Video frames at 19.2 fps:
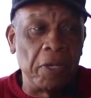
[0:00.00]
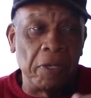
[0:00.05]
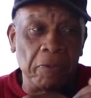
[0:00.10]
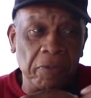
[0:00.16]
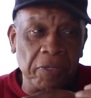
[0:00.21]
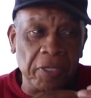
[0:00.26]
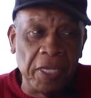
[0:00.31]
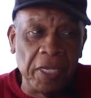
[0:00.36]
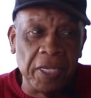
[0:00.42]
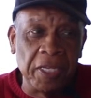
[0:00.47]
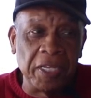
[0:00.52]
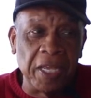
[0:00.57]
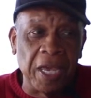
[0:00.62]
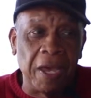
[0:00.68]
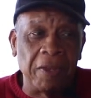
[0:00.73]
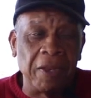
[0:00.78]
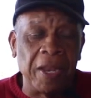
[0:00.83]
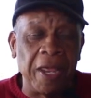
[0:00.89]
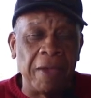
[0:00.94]
It was easy
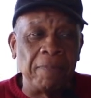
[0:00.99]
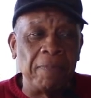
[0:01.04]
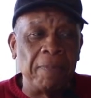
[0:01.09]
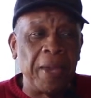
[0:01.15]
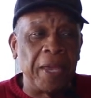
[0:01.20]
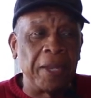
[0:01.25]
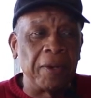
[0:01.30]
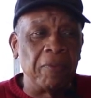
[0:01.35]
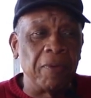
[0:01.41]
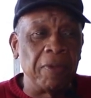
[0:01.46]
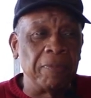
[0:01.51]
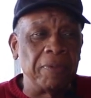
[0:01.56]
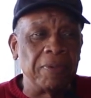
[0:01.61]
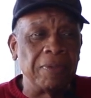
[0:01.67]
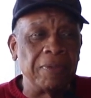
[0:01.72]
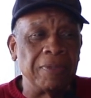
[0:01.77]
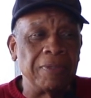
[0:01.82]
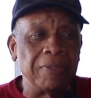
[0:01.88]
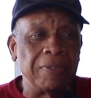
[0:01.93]
out of the Appomattox
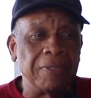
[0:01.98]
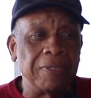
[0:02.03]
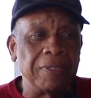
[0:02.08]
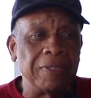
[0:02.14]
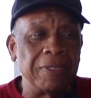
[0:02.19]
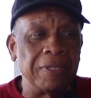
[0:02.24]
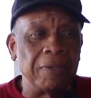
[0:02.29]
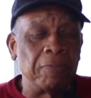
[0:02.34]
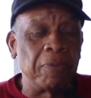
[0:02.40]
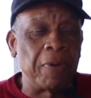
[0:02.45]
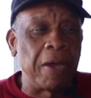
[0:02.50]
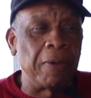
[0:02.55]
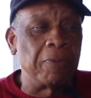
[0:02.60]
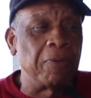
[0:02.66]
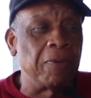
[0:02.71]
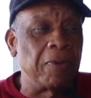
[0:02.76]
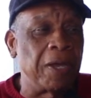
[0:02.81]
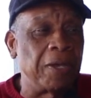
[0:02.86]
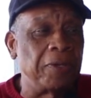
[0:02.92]
River than
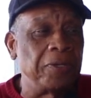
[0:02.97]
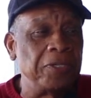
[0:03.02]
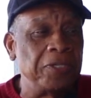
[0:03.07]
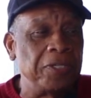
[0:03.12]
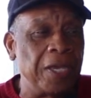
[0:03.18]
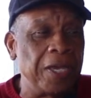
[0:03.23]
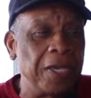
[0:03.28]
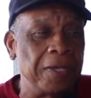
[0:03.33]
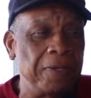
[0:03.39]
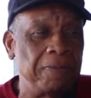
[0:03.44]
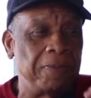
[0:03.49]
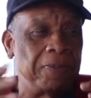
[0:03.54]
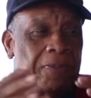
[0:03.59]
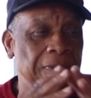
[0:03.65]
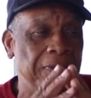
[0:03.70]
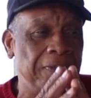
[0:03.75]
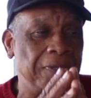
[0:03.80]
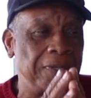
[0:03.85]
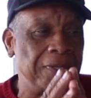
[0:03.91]
probably going out to James.
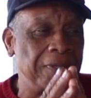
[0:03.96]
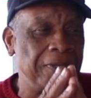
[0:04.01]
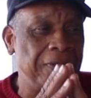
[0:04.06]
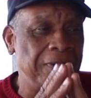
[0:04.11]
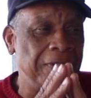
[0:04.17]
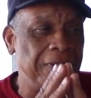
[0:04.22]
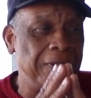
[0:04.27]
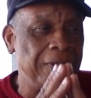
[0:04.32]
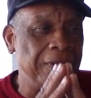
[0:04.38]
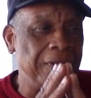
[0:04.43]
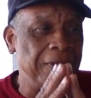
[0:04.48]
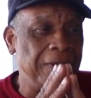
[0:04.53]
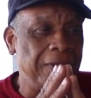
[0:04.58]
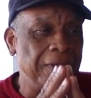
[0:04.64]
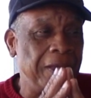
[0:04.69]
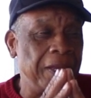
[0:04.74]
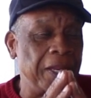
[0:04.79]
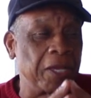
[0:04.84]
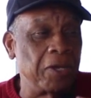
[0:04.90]

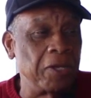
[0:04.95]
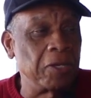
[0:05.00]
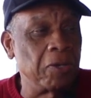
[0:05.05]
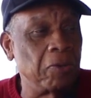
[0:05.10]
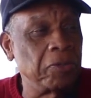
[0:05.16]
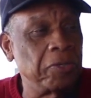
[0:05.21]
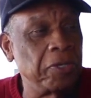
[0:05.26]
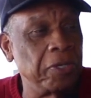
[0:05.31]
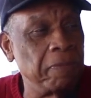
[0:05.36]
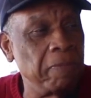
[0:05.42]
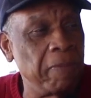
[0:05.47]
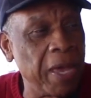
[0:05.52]
And they couldn't go to the